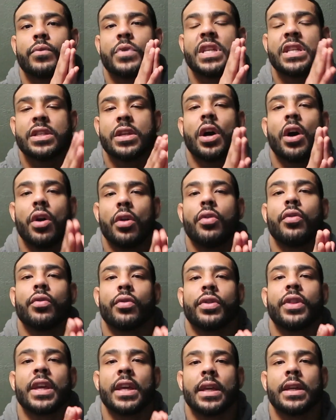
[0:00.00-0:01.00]
these
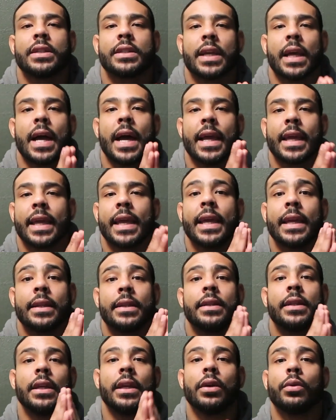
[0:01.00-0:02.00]
other things like i
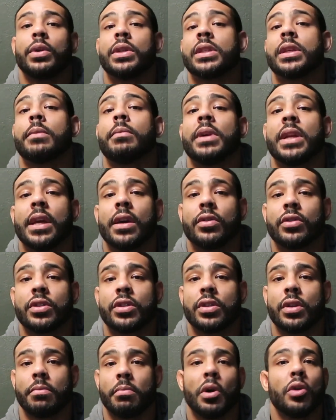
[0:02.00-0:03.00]
can't deal with somebody
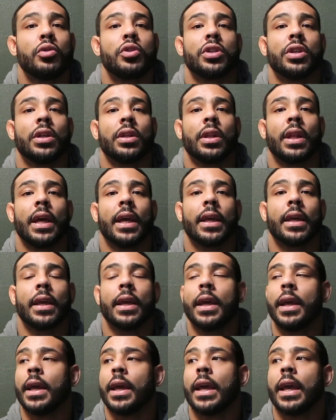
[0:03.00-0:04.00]
else's emotion like
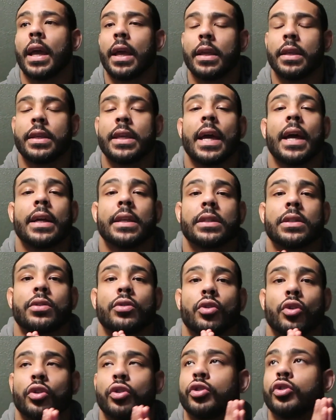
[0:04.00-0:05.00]
yes
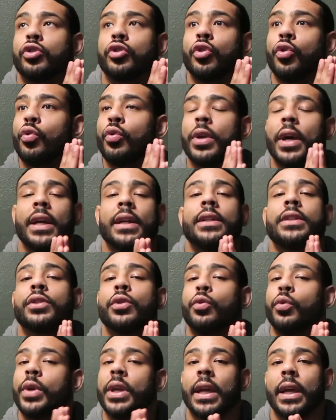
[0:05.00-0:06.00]
there's two nights
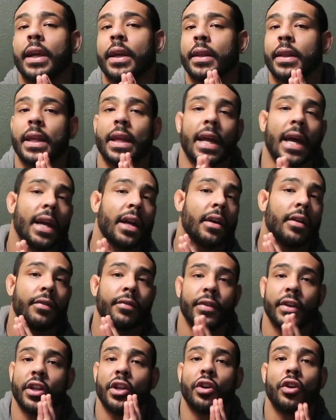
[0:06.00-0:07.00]
a week that i could
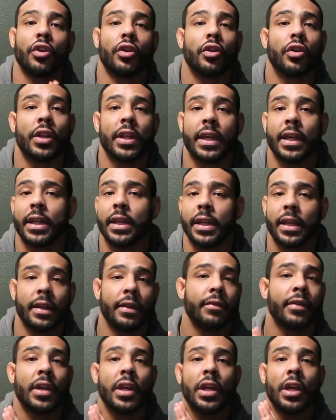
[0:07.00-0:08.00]
fit a girl in
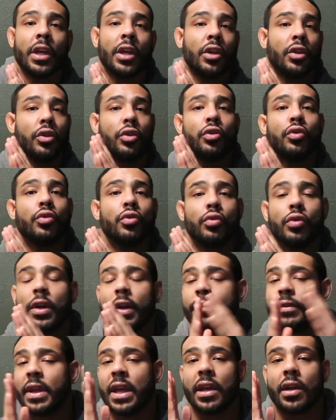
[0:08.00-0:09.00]
and you
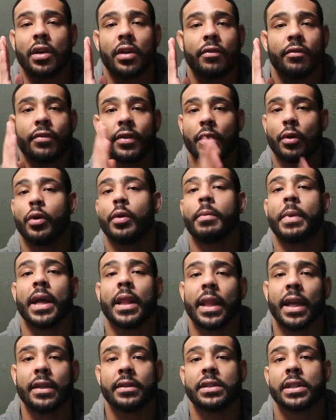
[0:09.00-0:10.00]
if they could fit with
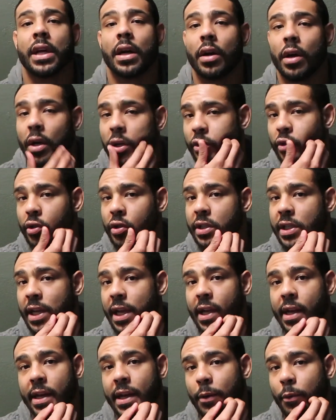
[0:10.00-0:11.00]
my lifestyle
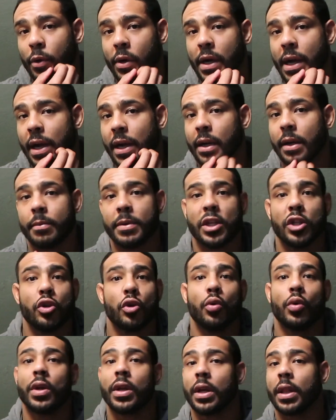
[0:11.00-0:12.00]
understand that we're not going to be
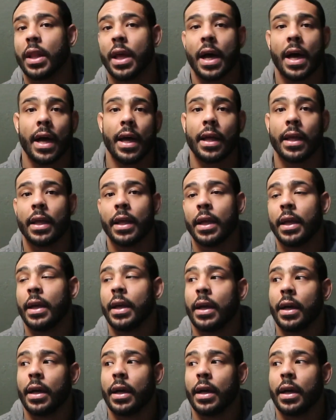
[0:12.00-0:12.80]
doing a lot